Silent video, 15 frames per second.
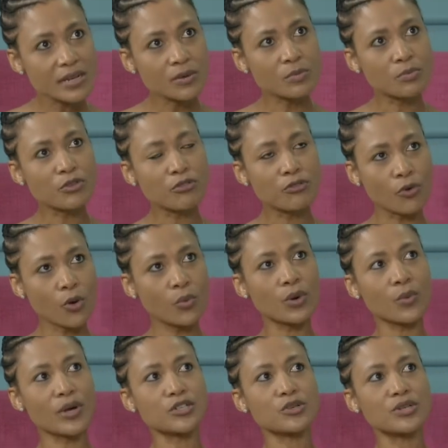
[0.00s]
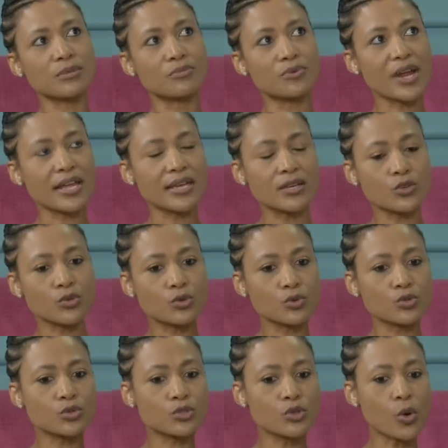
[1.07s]
Before we went on a break,
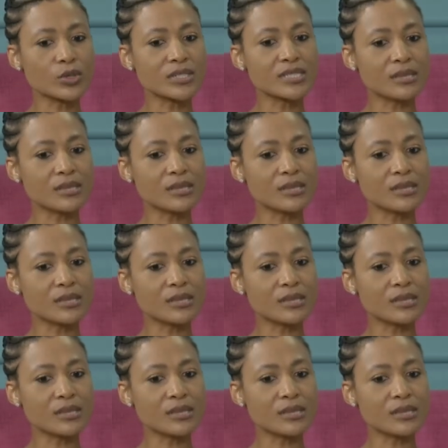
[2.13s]
you told us